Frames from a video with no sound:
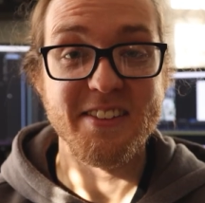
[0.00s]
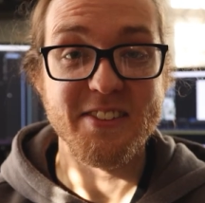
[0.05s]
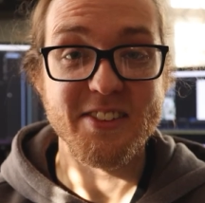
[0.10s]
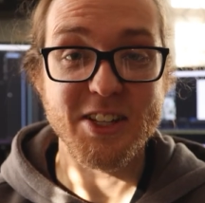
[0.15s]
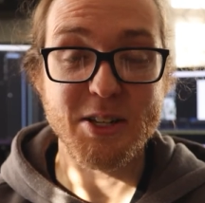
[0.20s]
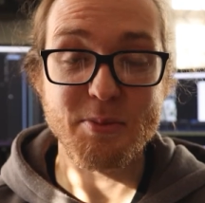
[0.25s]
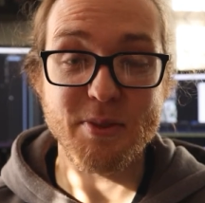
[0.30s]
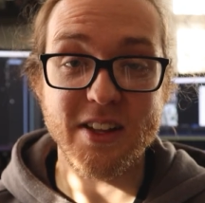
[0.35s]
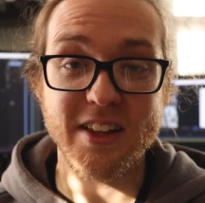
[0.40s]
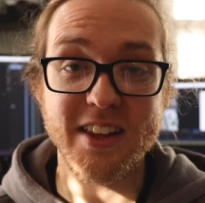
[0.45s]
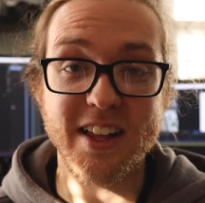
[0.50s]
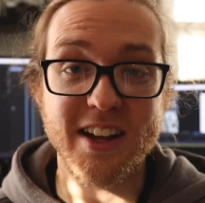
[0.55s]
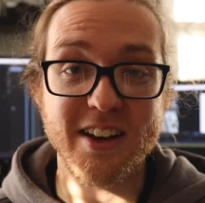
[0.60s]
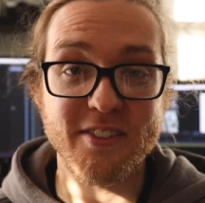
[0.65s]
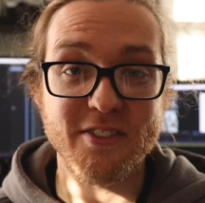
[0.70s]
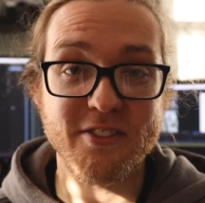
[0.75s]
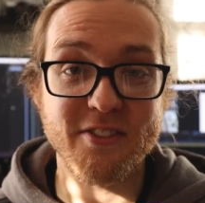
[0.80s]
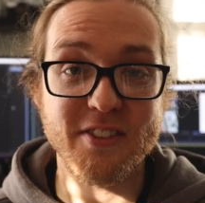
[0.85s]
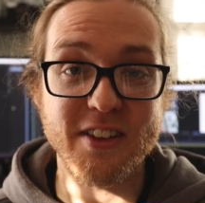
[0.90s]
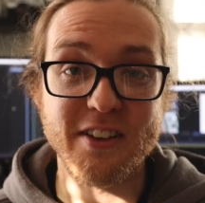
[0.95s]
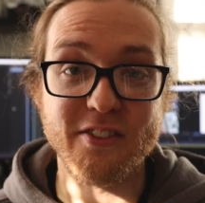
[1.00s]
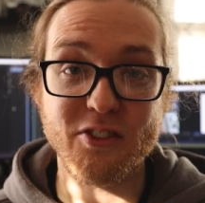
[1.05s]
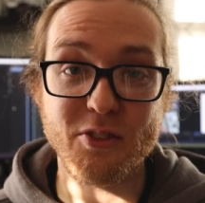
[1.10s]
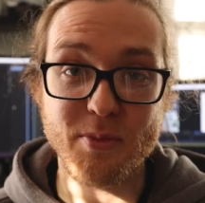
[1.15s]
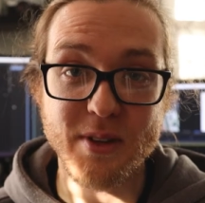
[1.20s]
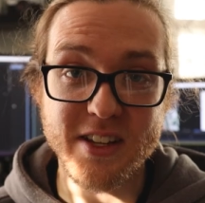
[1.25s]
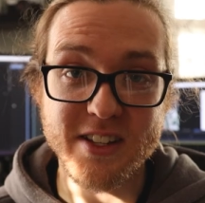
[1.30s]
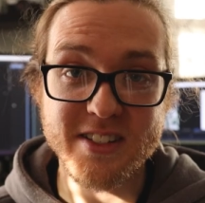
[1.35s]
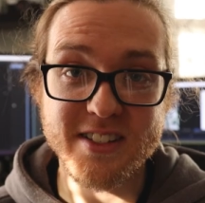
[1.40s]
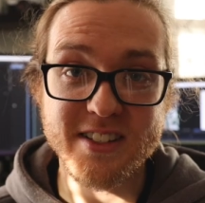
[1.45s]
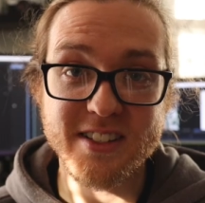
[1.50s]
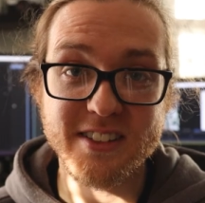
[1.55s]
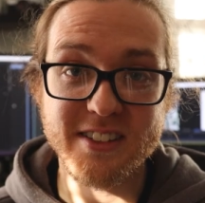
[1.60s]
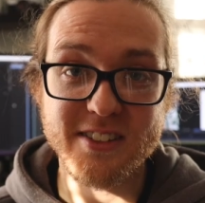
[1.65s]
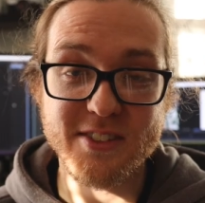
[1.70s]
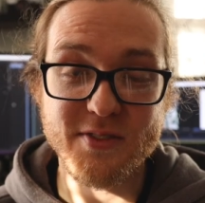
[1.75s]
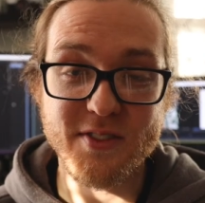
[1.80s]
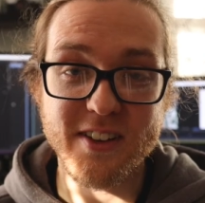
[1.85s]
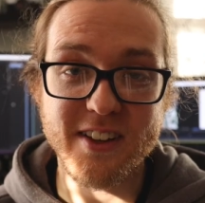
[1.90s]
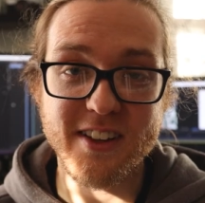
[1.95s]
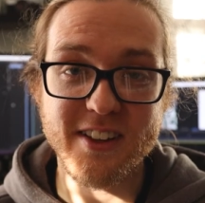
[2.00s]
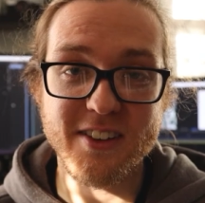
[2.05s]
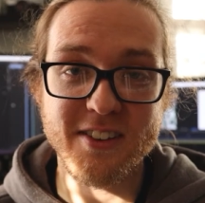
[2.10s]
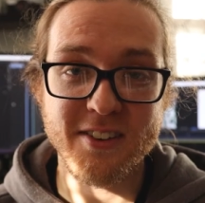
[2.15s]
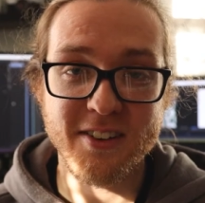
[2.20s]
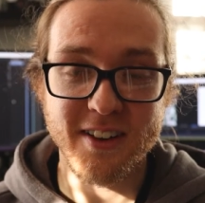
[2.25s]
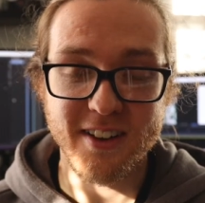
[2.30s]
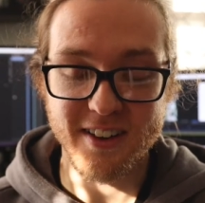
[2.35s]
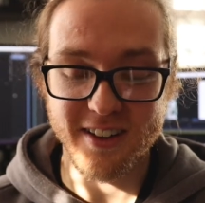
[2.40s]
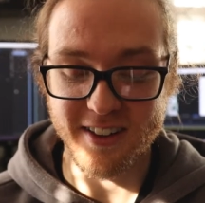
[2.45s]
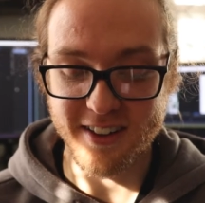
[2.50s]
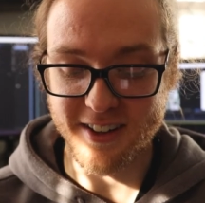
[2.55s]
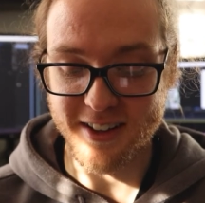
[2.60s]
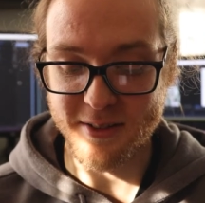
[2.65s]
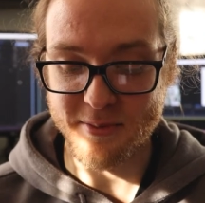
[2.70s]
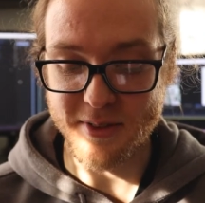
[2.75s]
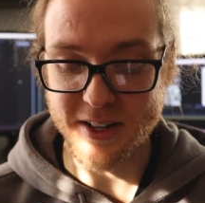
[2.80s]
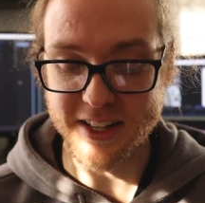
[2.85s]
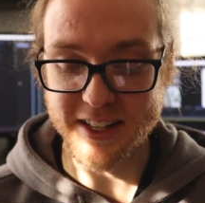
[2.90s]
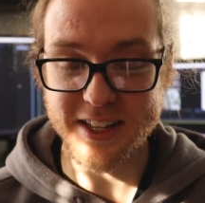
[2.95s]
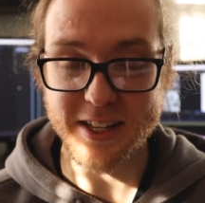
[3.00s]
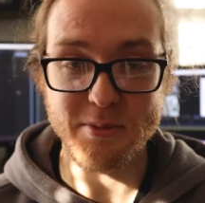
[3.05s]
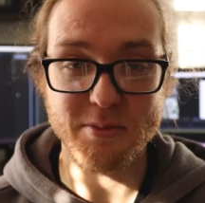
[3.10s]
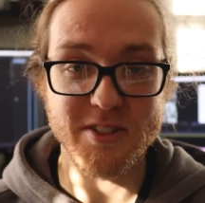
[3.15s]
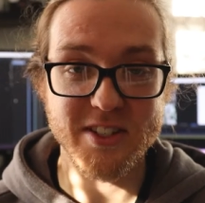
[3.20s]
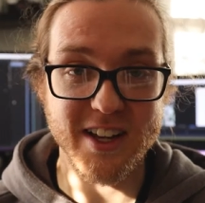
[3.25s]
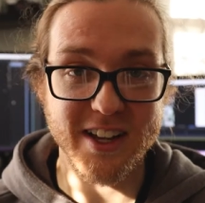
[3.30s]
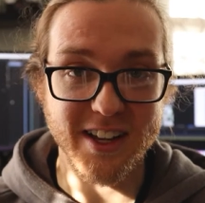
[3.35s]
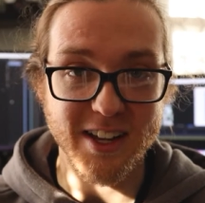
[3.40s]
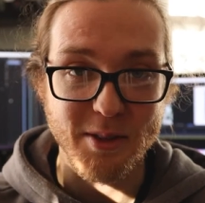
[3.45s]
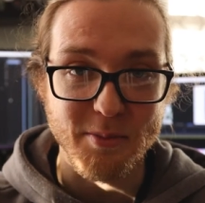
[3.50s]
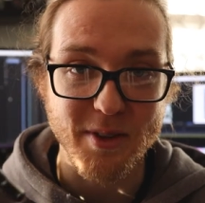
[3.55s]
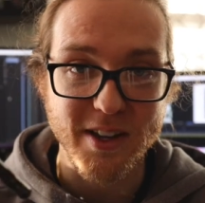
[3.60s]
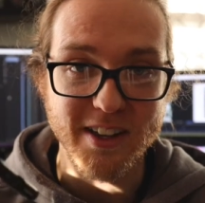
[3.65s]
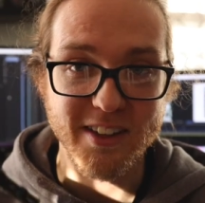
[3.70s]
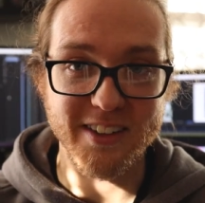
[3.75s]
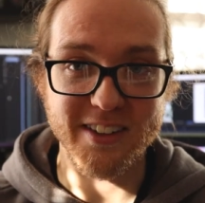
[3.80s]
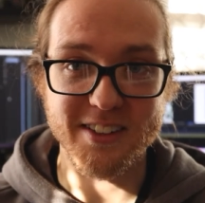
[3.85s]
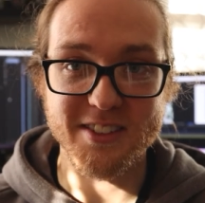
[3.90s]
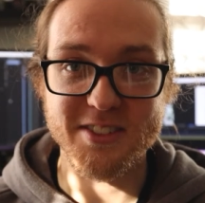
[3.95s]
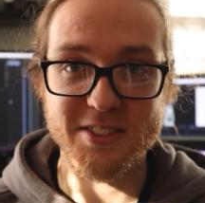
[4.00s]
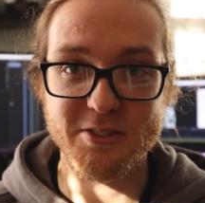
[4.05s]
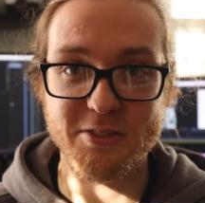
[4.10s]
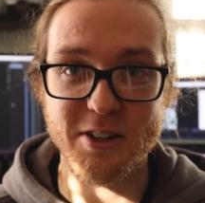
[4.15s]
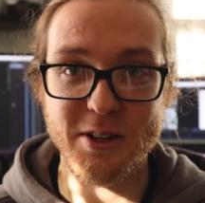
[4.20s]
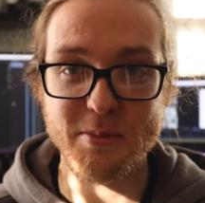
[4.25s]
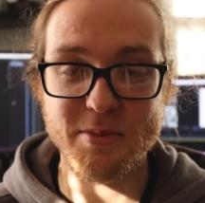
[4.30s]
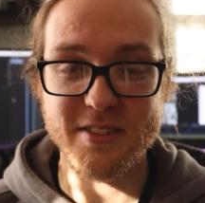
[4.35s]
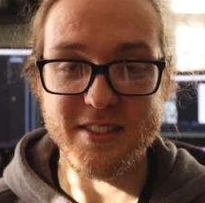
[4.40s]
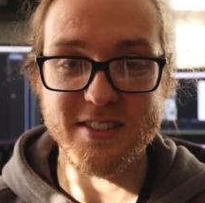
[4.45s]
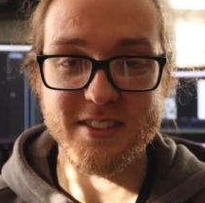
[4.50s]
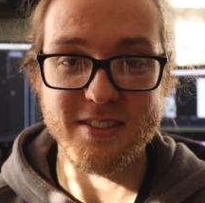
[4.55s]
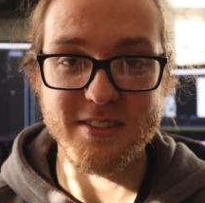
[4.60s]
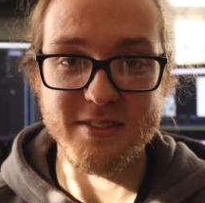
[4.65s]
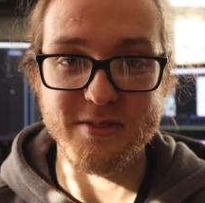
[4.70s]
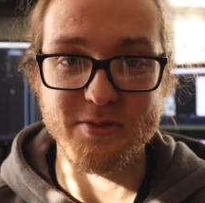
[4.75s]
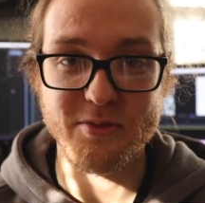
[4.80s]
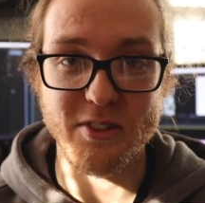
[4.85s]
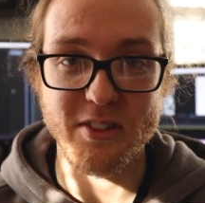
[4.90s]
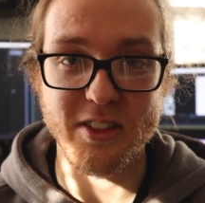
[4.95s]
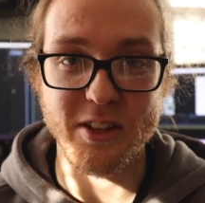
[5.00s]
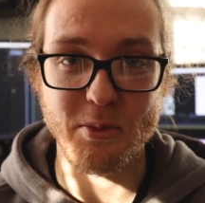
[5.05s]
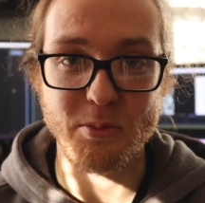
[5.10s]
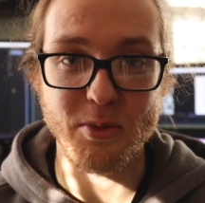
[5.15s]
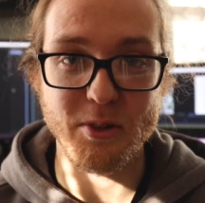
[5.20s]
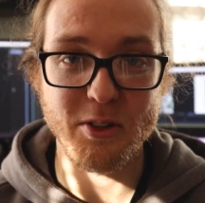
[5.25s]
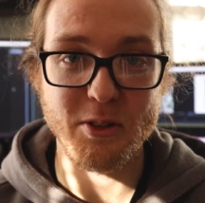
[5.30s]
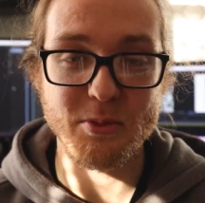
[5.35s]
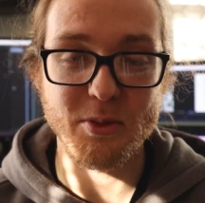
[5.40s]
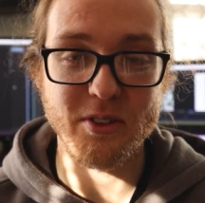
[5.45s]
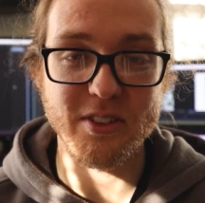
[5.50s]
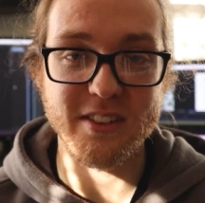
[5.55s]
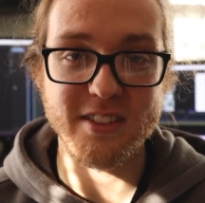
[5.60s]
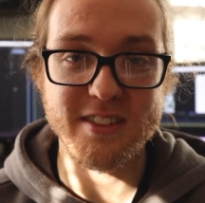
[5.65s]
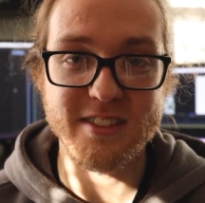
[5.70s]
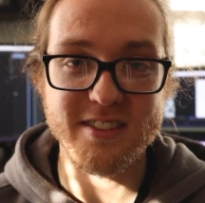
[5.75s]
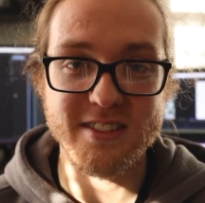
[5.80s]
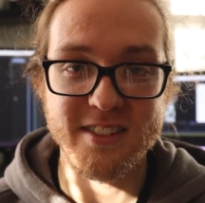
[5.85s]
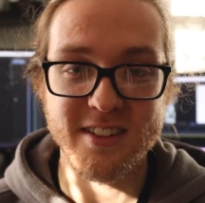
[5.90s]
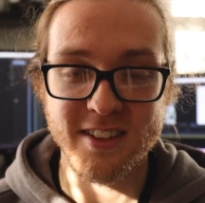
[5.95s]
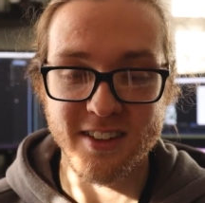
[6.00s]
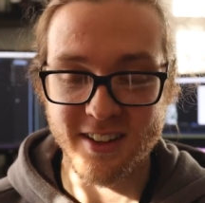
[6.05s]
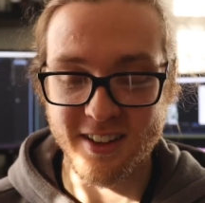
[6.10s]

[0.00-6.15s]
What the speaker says: It's gonna be a lot of information in this video, and I keep checking my script with bullet points.